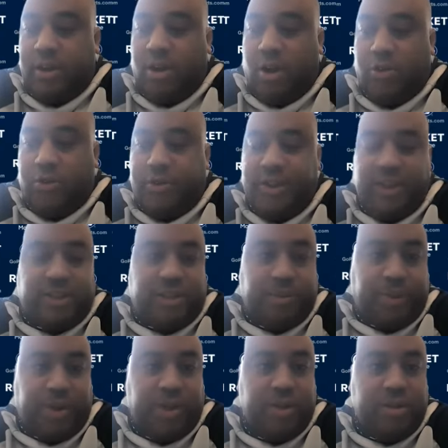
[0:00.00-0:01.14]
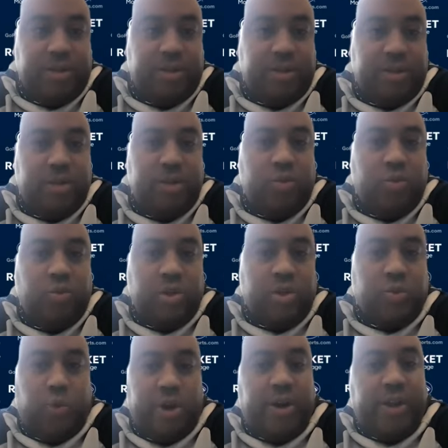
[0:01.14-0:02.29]
our discipline was
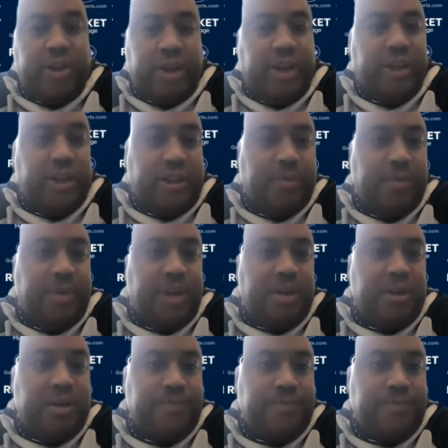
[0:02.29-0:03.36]
where it needed to be,